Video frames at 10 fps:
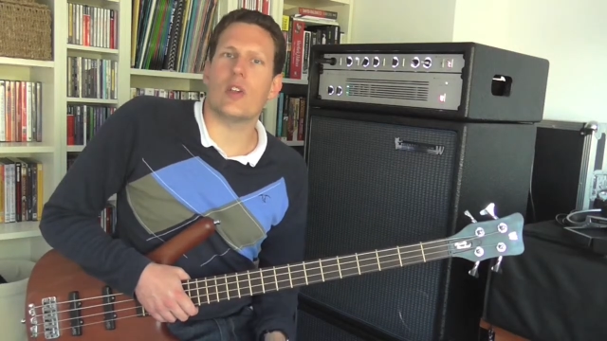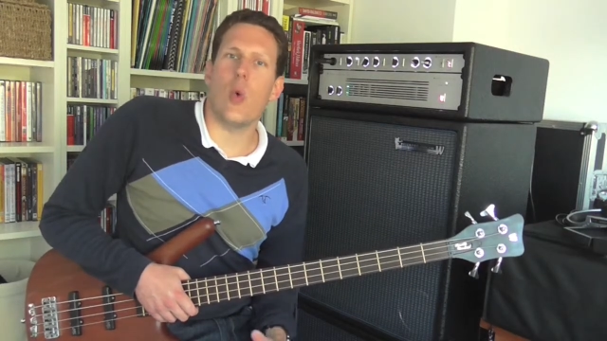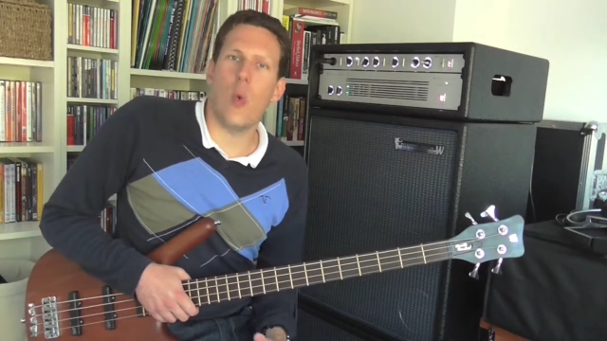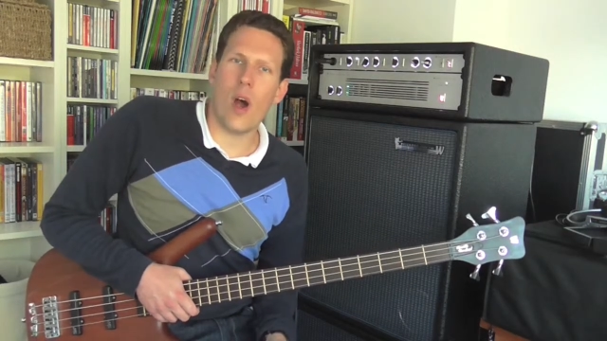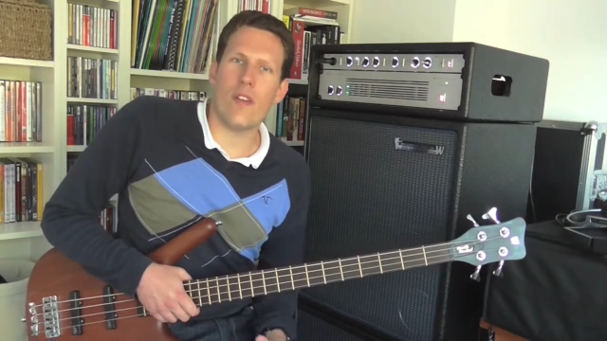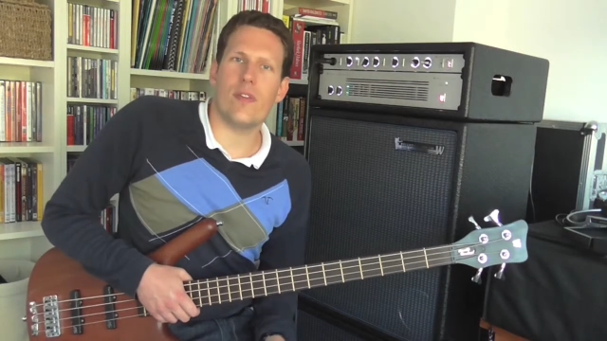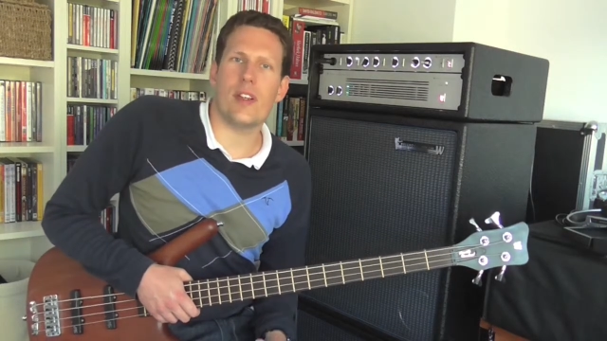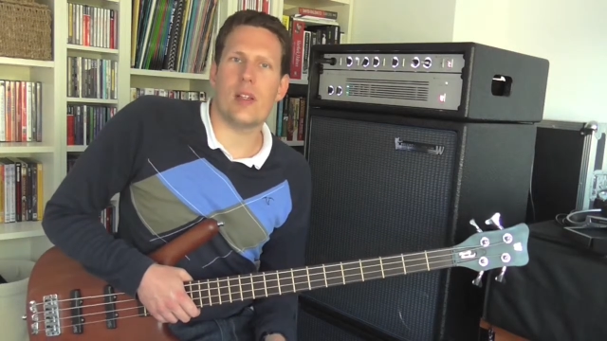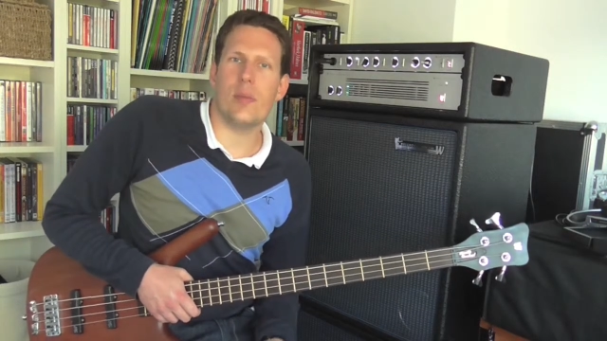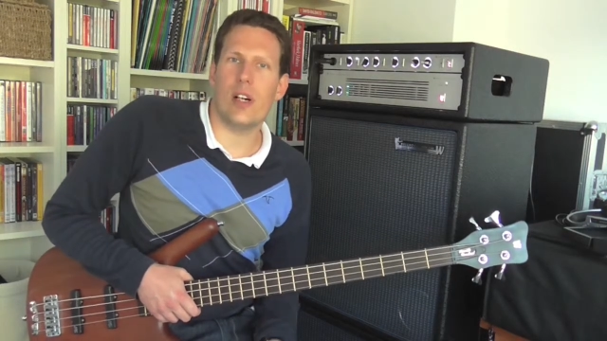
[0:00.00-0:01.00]
to call one
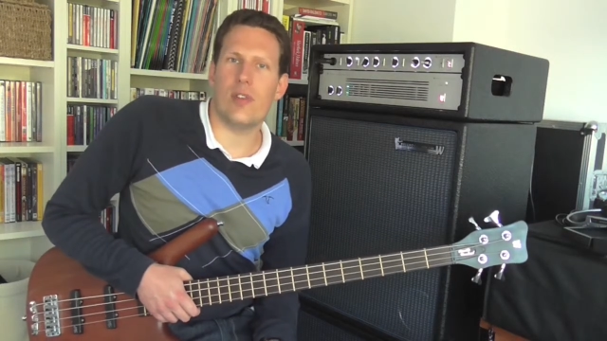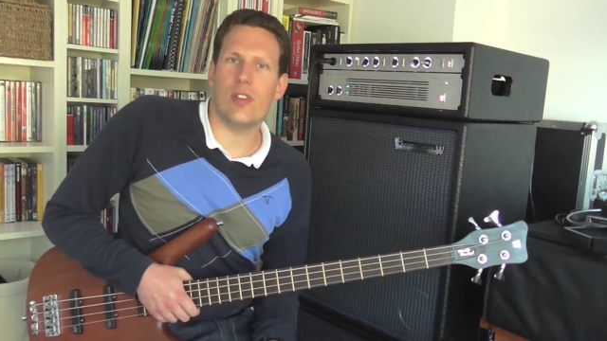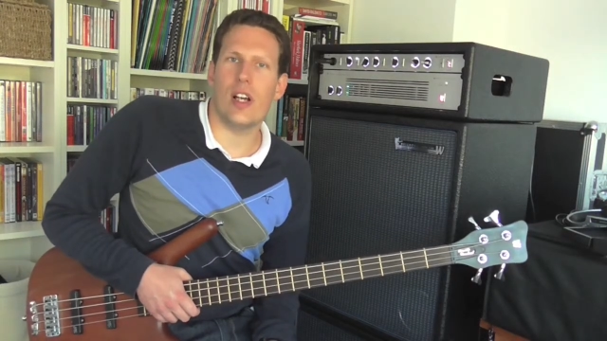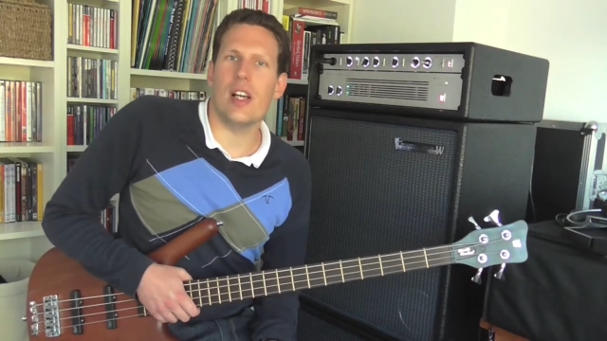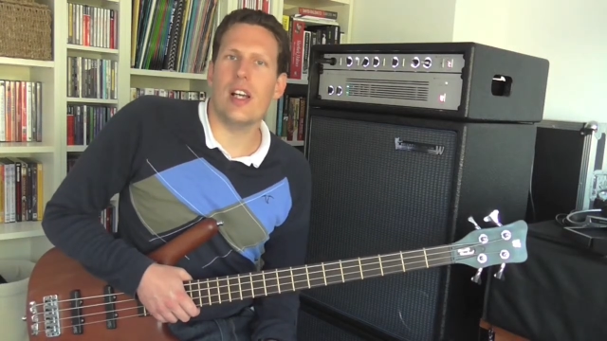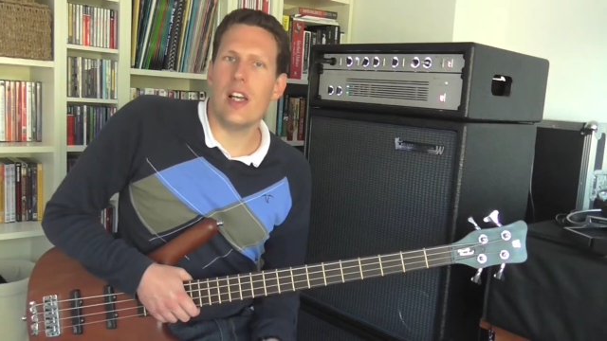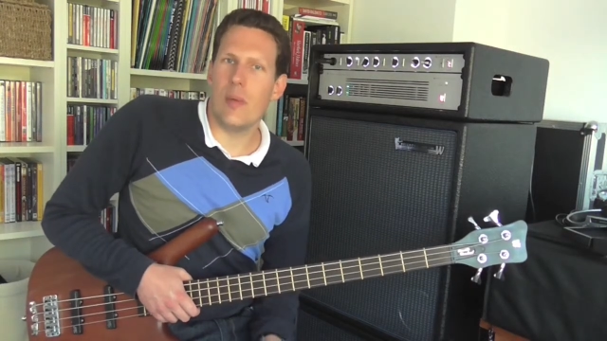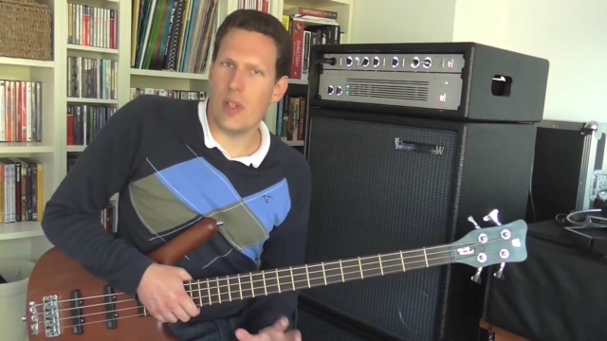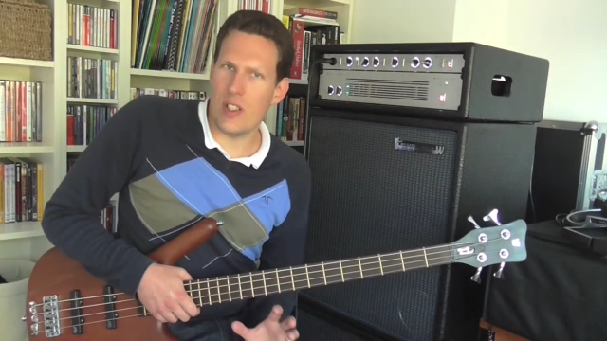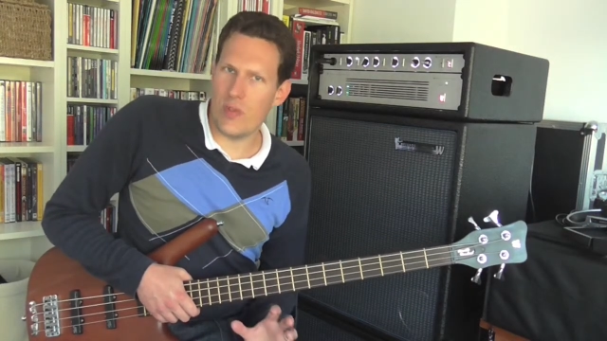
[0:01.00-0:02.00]
finger per fret,
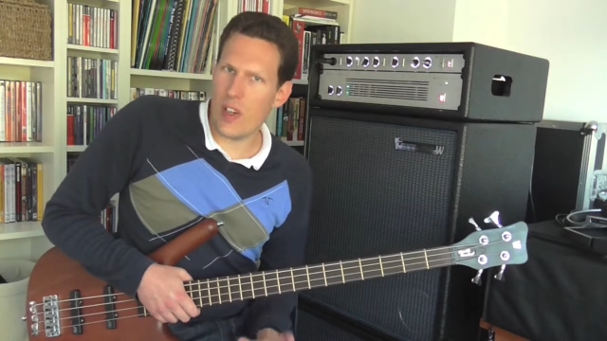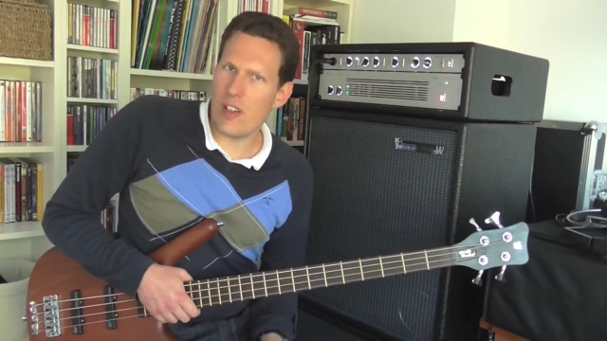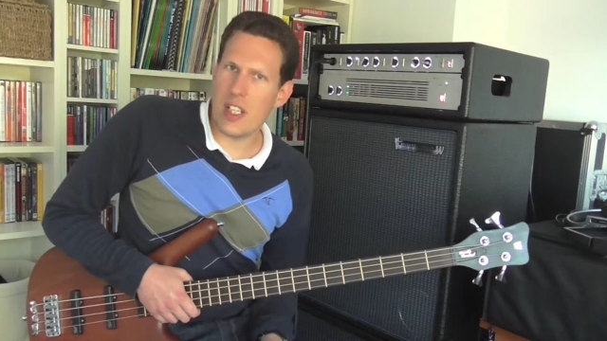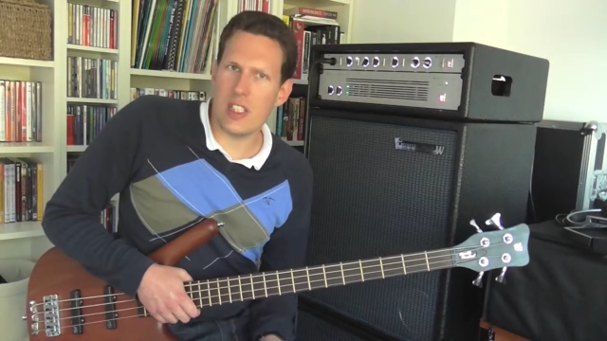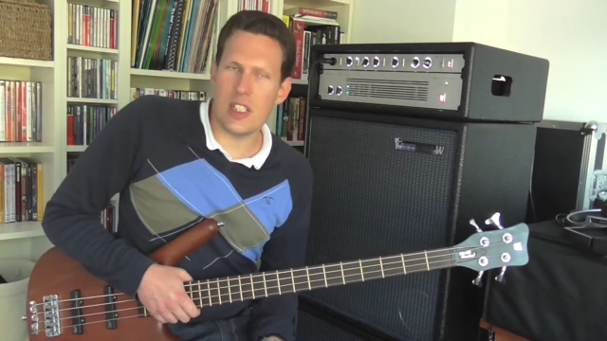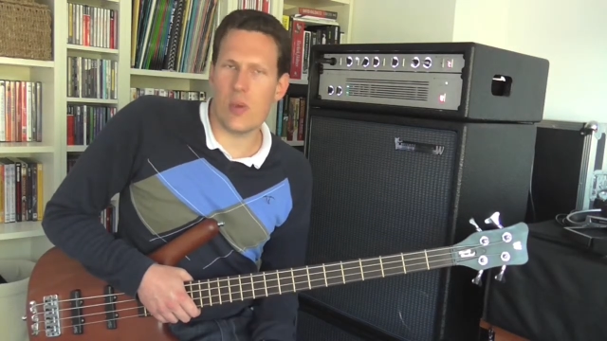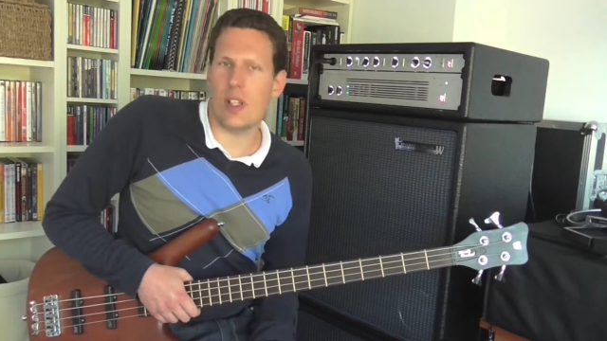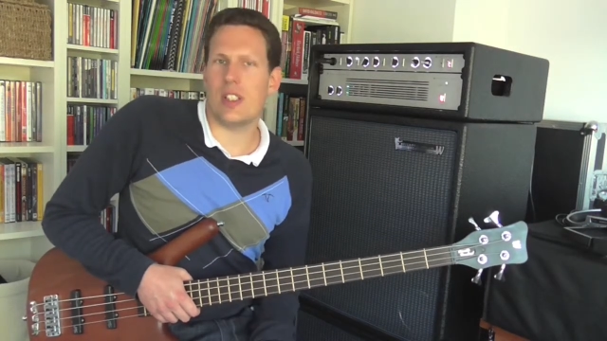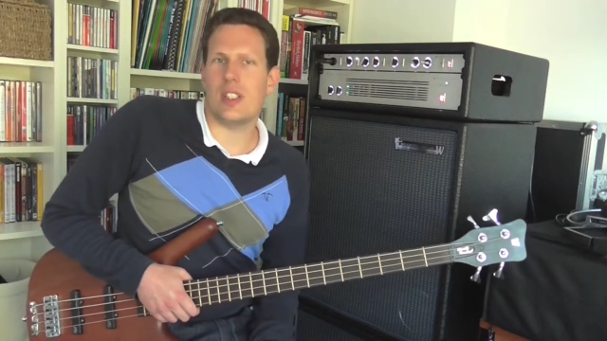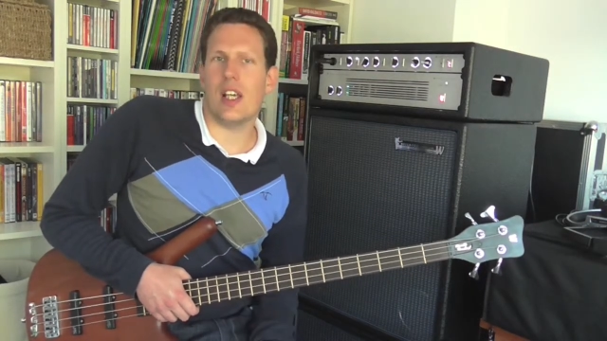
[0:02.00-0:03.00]
but it's very easy to
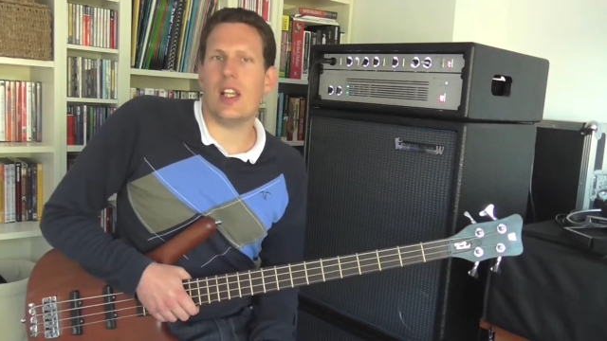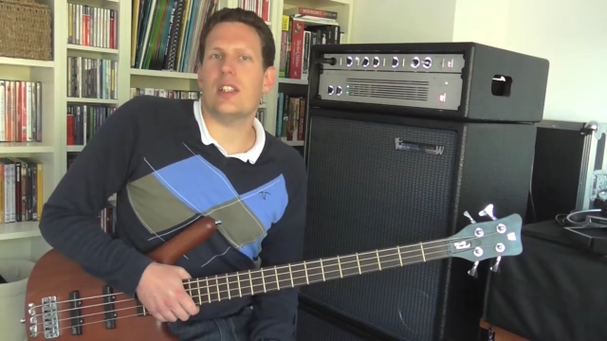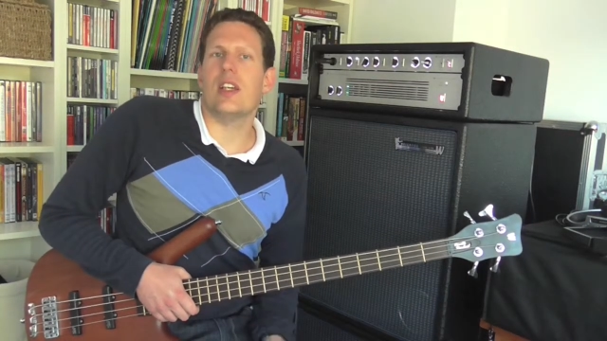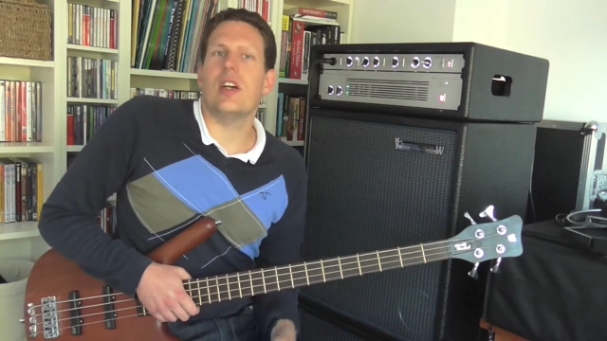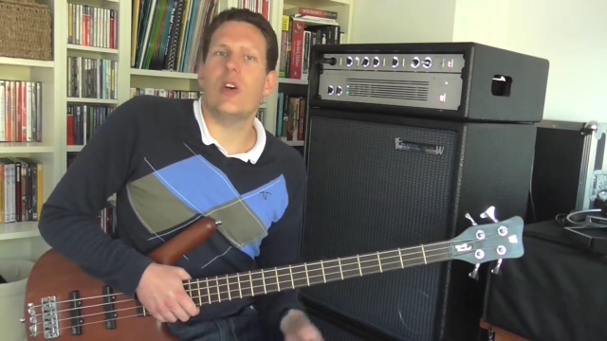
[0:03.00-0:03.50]
understand.